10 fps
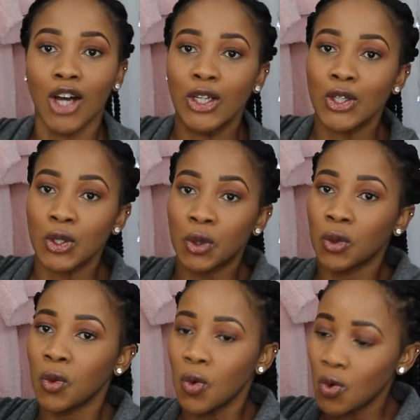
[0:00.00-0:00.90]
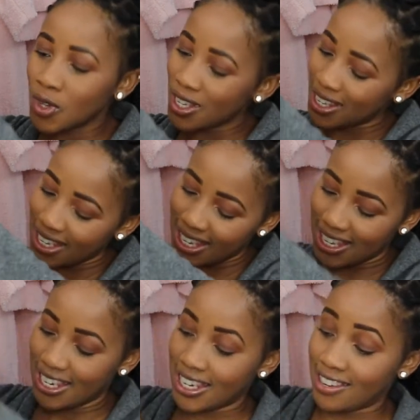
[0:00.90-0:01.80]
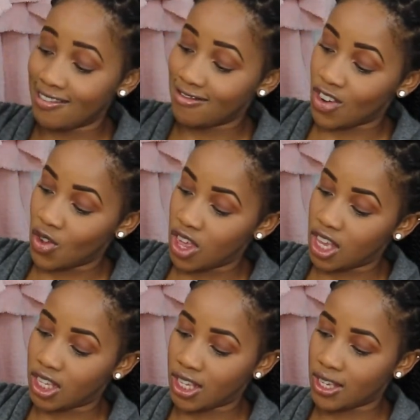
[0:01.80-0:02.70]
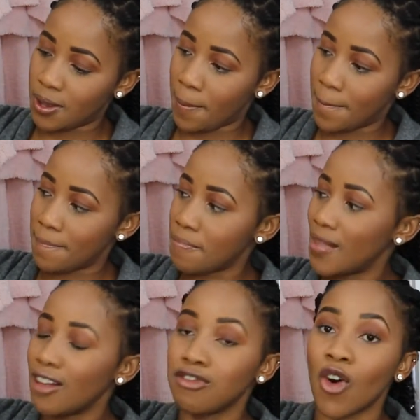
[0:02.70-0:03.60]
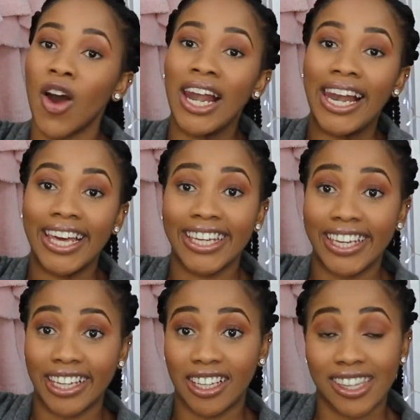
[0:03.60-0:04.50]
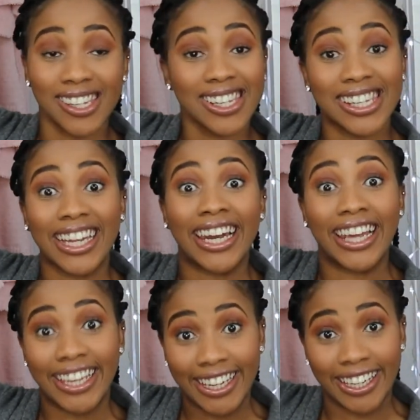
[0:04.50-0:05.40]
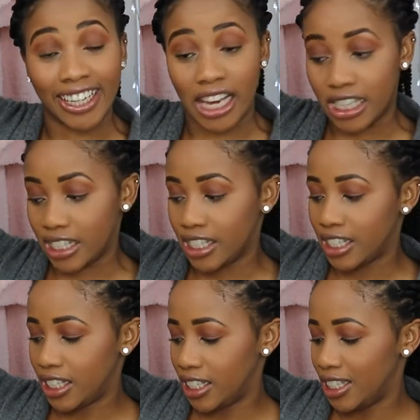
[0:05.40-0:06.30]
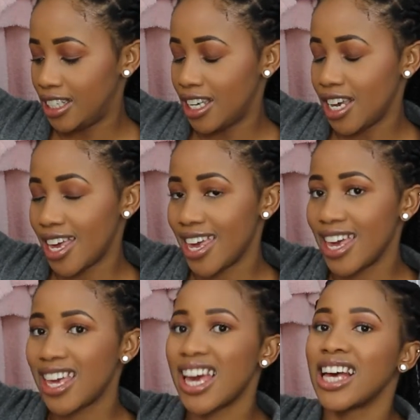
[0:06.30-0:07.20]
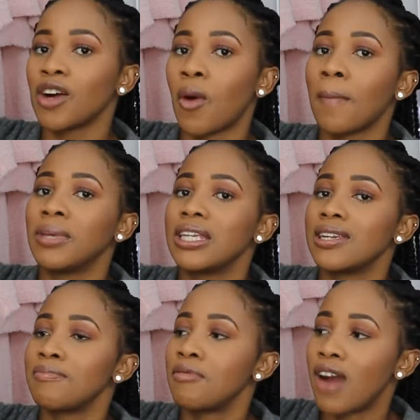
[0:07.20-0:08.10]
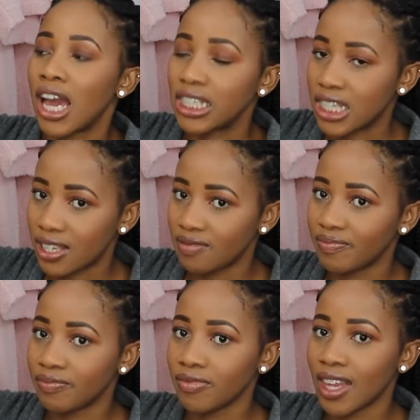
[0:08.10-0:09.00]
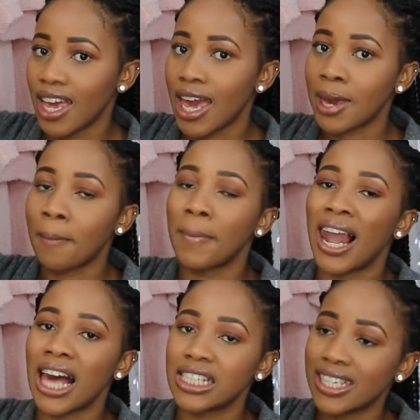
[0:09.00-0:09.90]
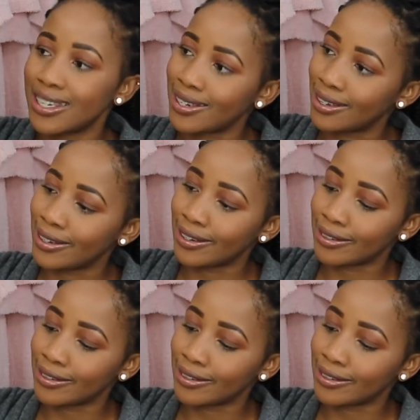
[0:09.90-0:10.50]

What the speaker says: $260 for this, for a legging. This is a legging, guys. Yeah, kwa Mr. Price. Hey, a plastic.